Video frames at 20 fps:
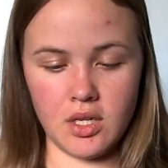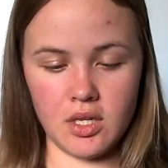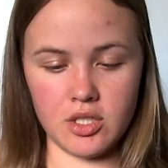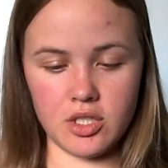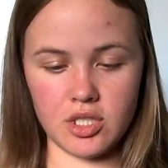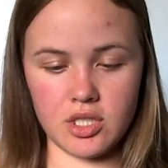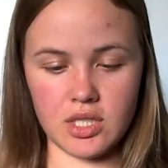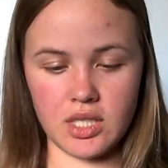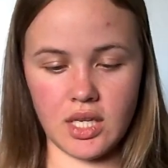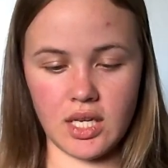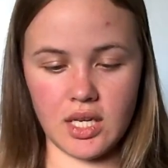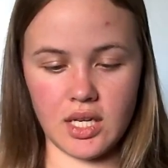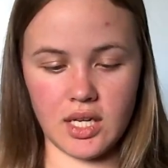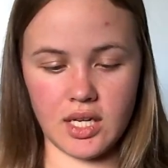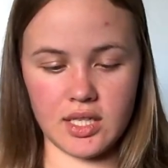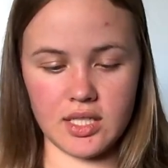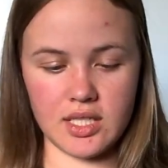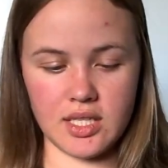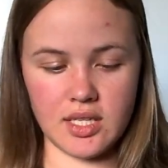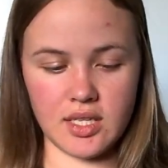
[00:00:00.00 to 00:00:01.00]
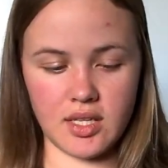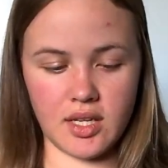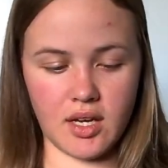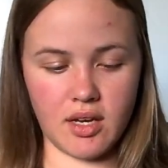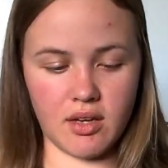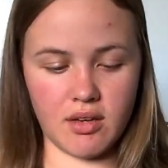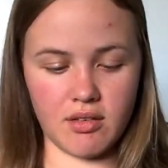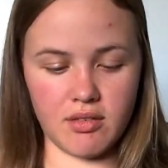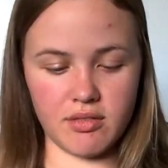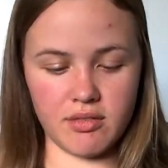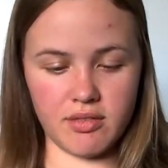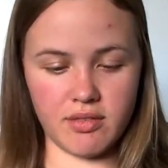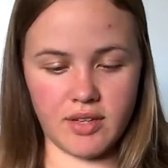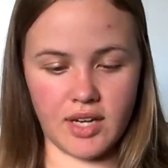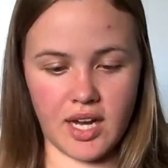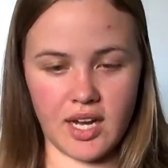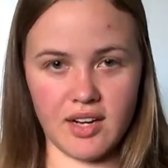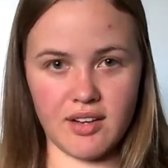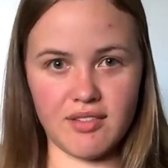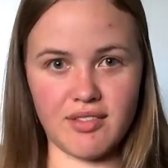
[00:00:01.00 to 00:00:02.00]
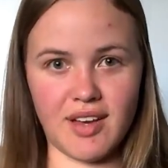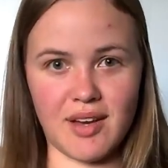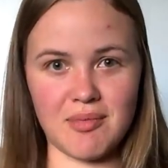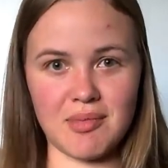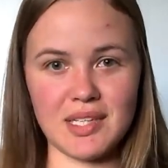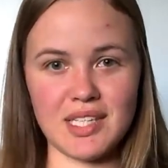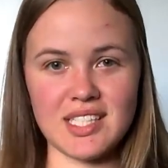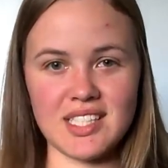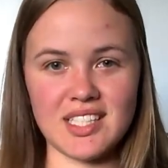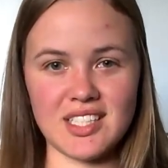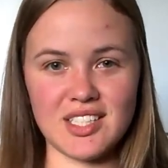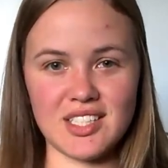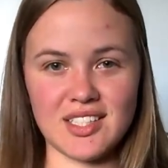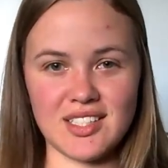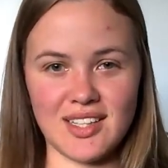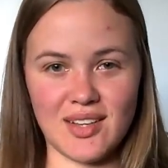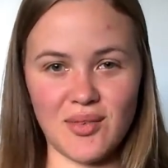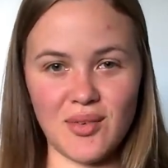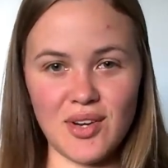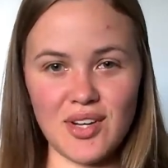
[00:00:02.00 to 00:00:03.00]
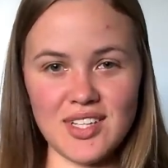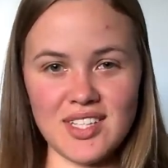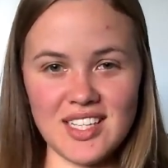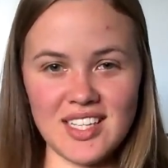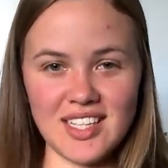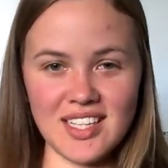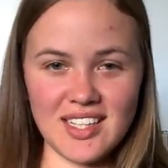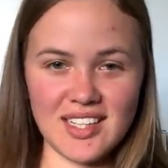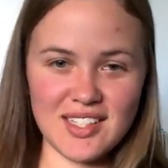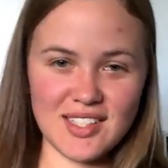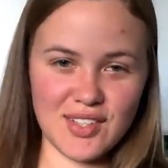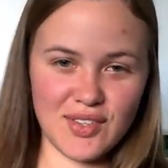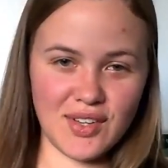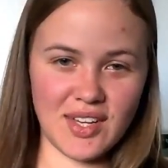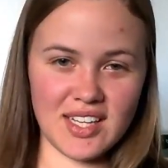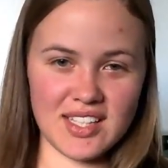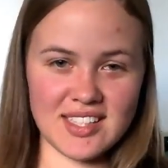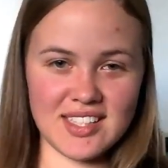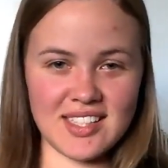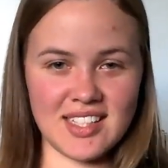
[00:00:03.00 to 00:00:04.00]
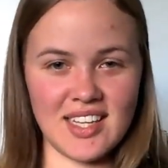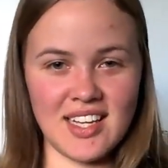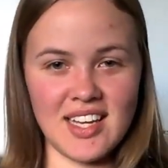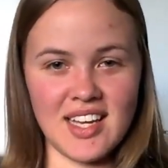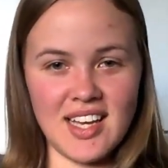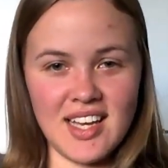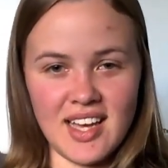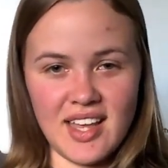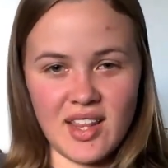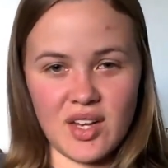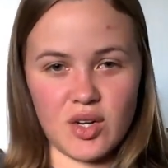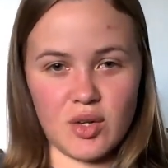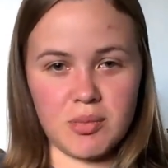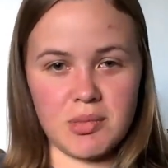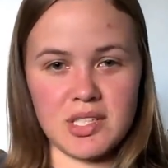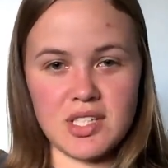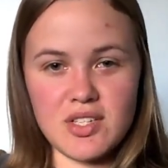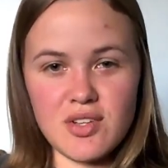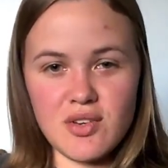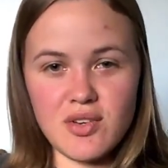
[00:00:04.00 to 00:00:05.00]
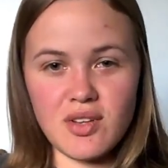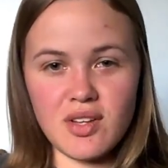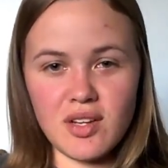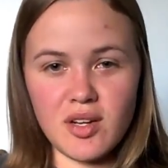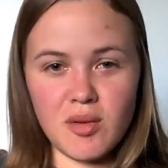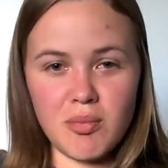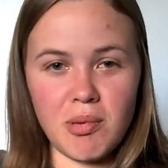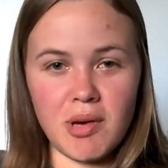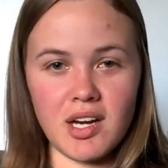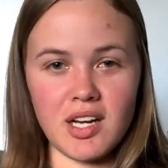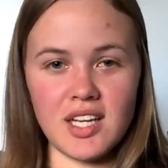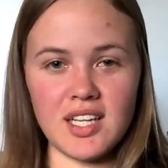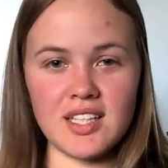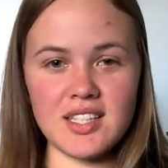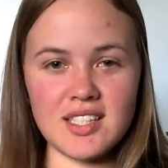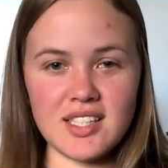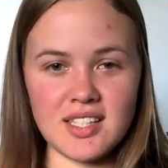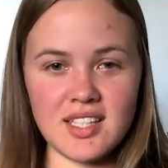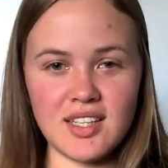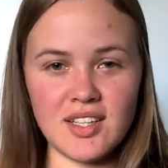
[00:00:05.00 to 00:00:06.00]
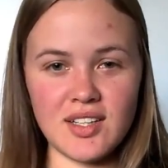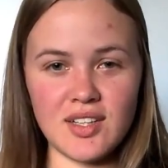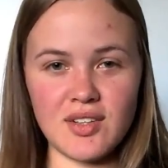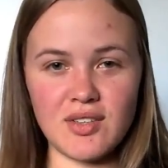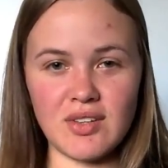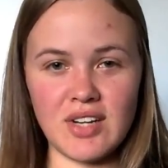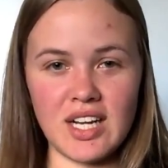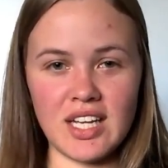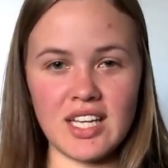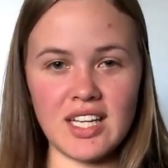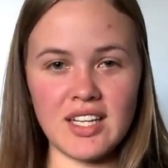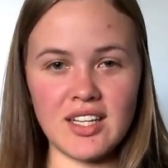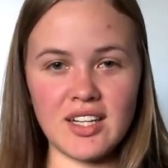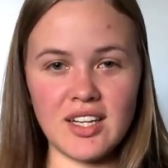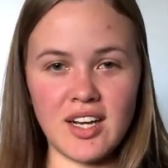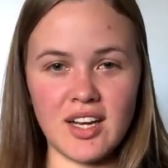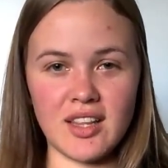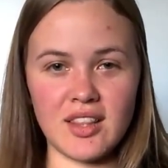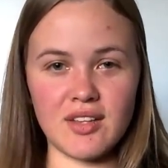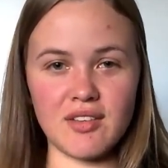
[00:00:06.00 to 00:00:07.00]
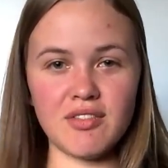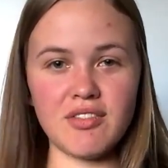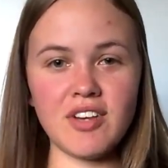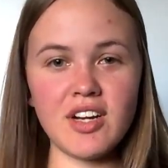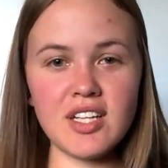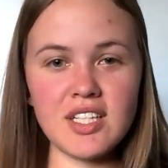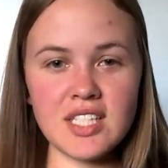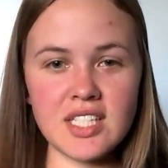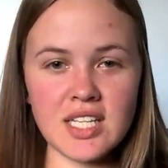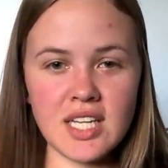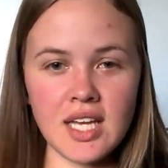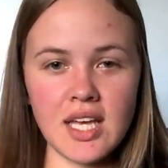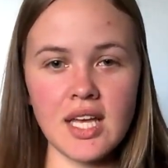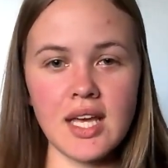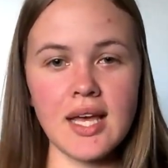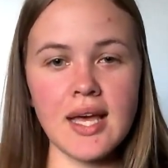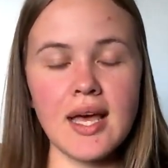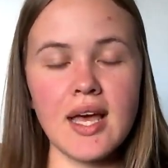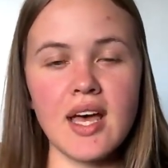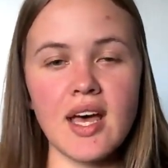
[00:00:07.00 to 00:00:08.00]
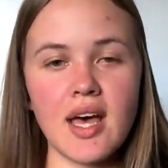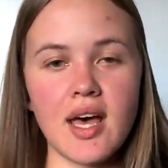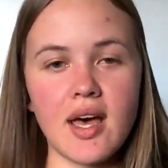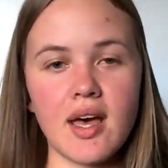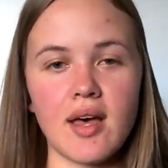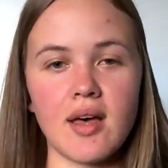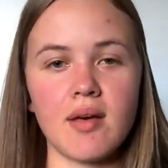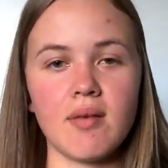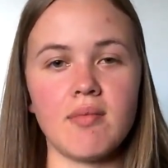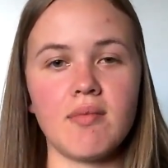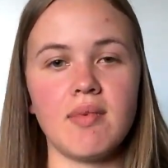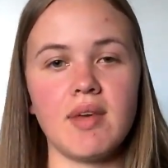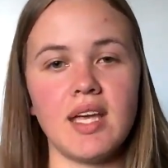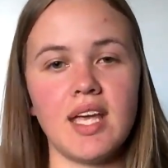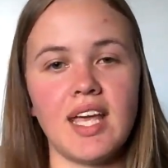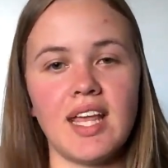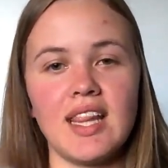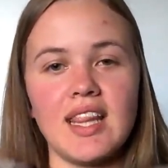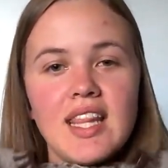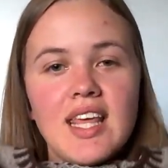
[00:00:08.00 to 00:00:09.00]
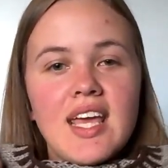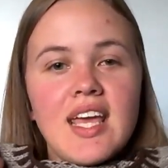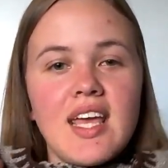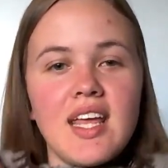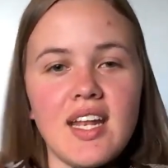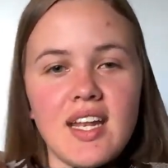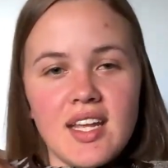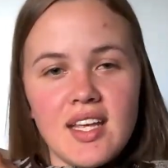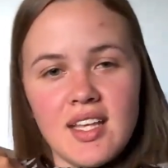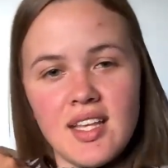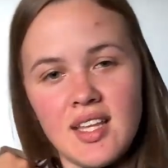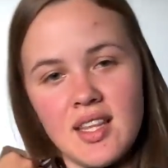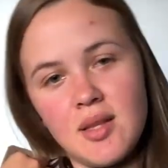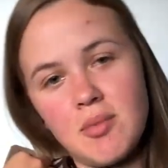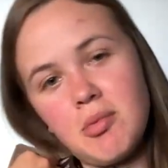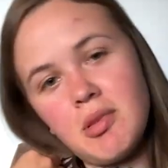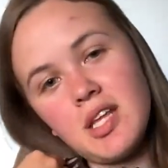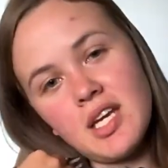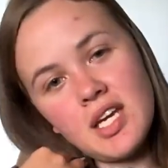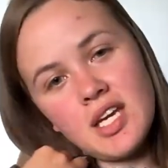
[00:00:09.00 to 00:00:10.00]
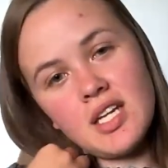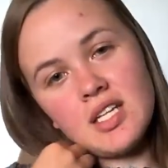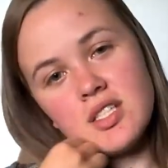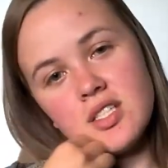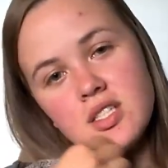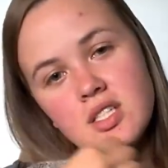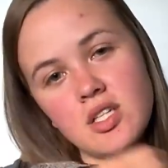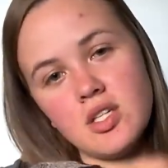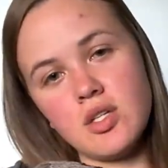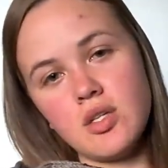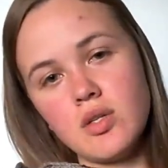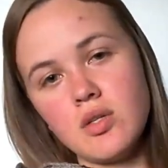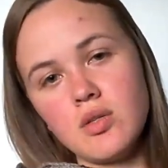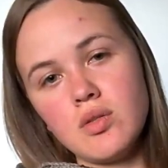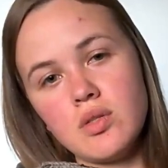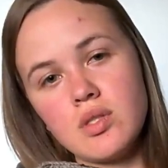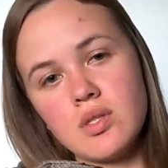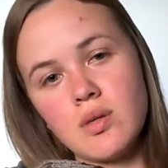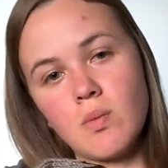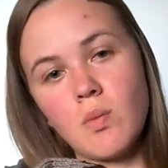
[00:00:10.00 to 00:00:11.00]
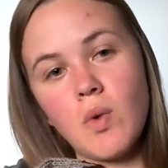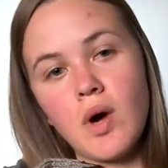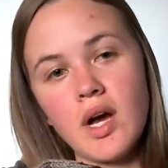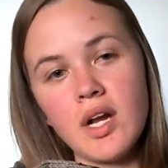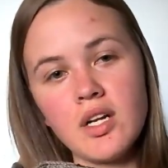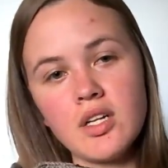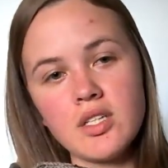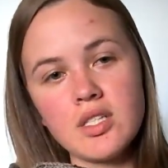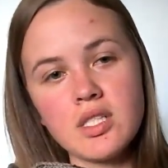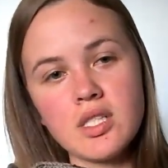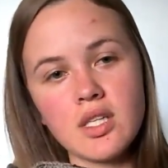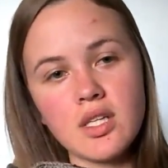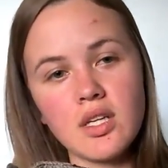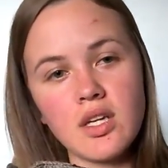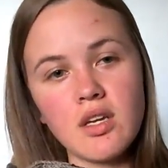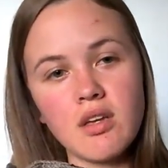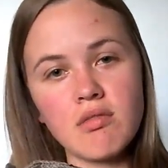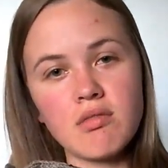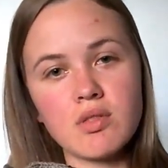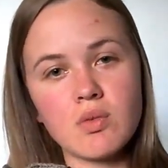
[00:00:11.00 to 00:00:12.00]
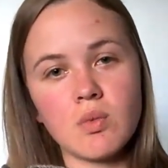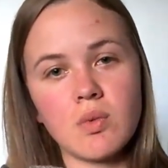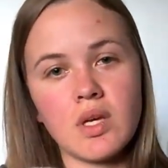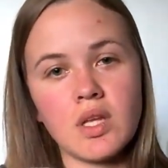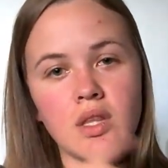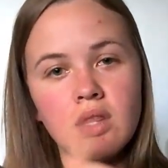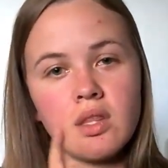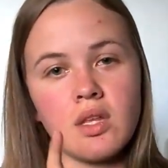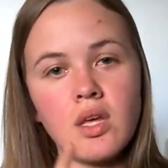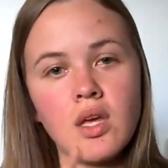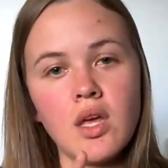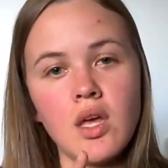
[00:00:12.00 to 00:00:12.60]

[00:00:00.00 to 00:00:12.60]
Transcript: just to get an idea of kind of how many stitches I wanted. So yes, there will be two little pockets right here on the front. And then the plan is to do some wider sleeves with